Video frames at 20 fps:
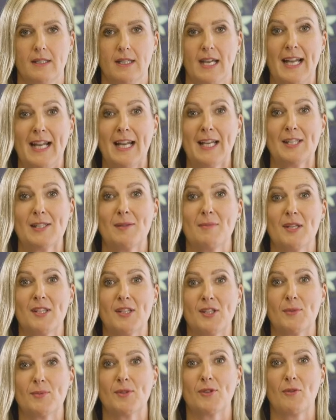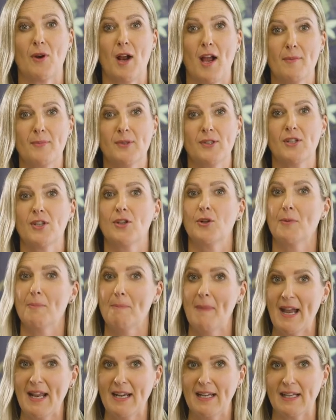A customer subscribes to your
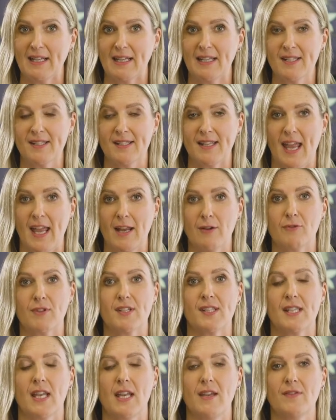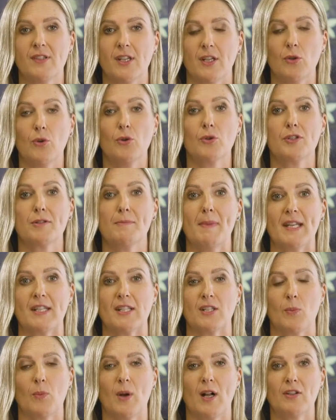mailing list and receives an
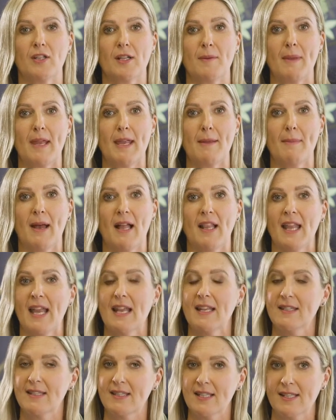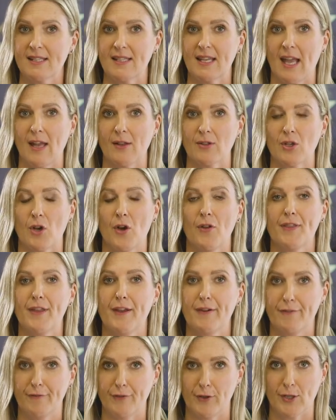automatic welcome email and discount on
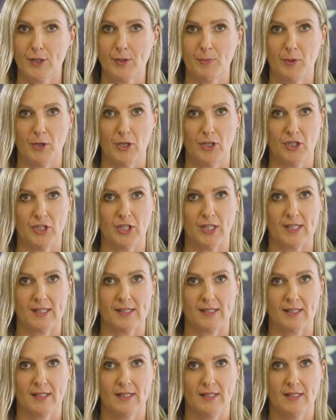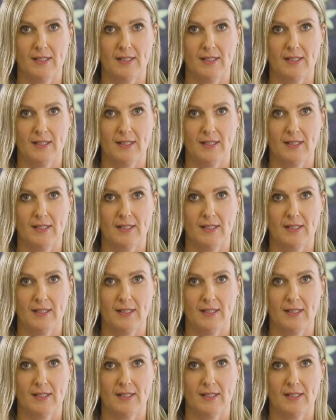their first purchase.